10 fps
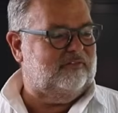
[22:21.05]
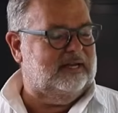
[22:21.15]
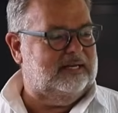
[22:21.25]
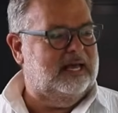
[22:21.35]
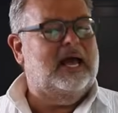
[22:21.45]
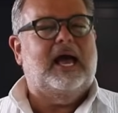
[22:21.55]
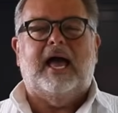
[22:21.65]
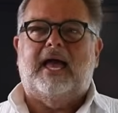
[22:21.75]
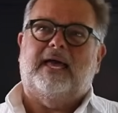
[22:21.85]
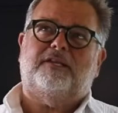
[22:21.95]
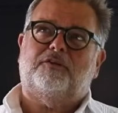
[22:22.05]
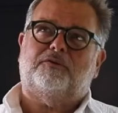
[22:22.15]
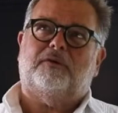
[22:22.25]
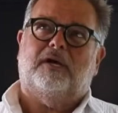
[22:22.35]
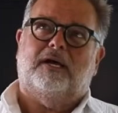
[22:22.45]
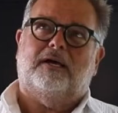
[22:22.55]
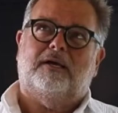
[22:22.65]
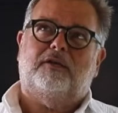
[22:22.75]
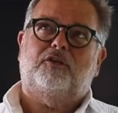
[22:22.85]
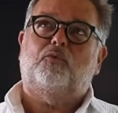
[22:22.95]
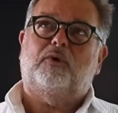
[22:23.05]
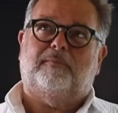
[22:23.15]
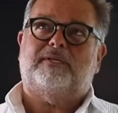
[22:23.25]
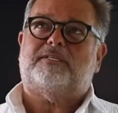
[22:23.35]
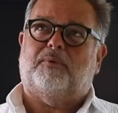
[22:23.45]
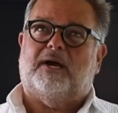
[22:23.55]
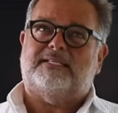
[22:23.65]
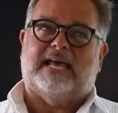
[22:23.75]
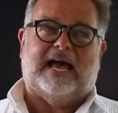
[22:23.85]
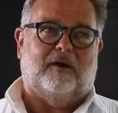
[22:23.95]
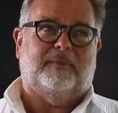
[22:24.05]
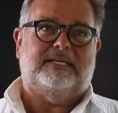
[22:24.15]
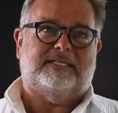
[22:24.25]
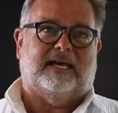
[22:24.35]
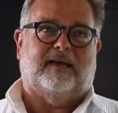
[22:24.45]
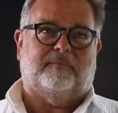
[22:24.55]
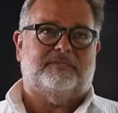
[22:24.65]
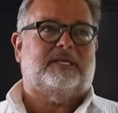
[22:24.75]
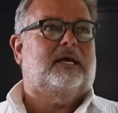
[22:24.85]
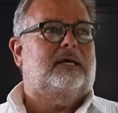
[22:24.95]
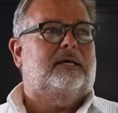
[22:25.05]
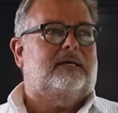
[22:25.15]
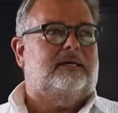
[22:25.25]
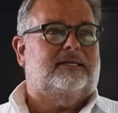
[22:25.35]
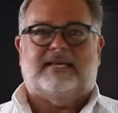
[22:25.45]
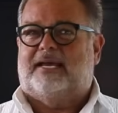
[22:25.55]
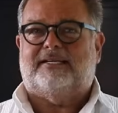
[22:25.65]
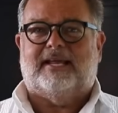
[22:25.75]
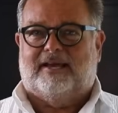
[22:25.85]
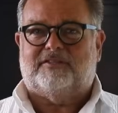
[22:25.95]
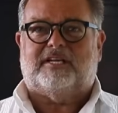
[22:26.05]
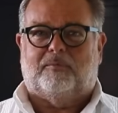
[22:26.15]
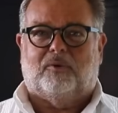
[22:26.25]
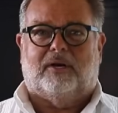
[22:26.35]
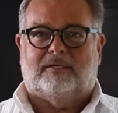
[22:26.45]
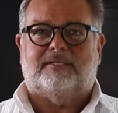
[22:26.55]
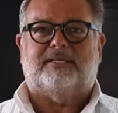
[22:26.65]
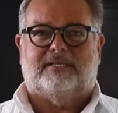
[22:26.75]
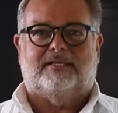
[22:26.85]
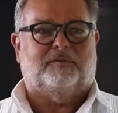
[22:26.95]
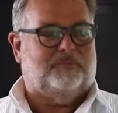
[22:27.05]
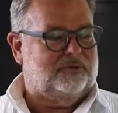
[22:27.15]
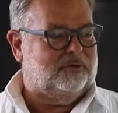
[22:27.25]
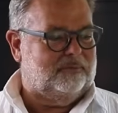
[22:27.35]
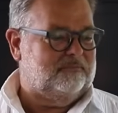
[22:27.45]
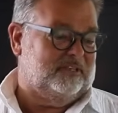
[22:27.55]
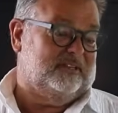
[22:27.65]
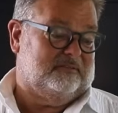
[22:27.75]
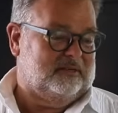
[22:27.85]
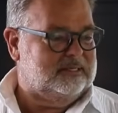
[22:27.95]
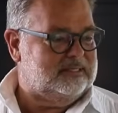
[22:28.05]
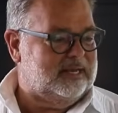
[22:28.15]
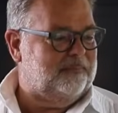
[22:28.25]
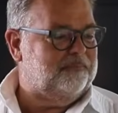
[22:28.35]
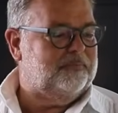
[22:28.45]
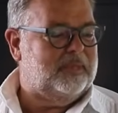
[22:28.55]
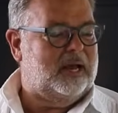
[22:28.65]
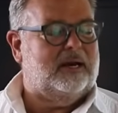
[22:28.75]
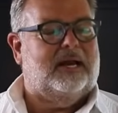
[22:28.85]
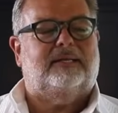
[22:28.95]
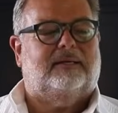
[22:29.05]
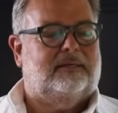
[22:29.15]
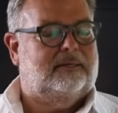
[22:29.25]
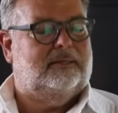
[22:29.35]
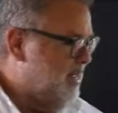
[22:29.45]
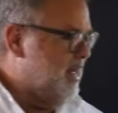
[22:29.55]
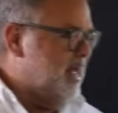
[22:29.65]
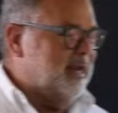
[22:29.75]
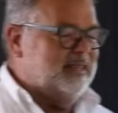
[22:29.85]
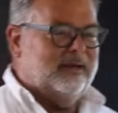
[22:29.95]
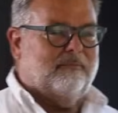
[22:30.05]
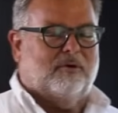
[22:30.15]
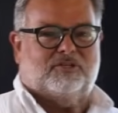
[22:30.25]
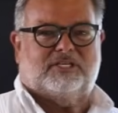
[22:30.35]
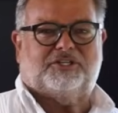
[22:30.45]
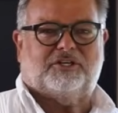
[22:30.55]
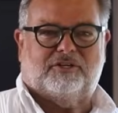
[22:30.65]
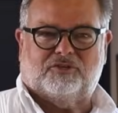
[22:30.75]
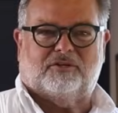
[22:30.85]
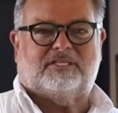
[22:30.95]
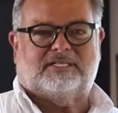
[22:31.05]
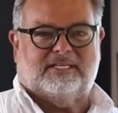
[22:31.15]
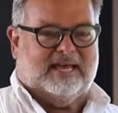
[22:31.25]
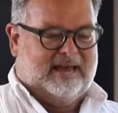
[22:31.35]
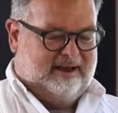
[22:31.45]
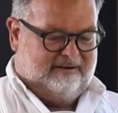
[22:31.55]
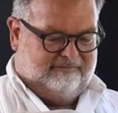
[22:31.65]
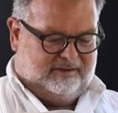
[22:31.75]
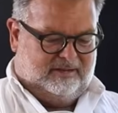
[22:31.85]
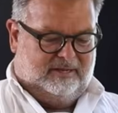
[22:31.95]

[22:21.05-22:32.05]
fun. And you will be surprised how many times it's handy to have a typewriter instead of the computer, just gonna say. All right. And I think most stationery stores still have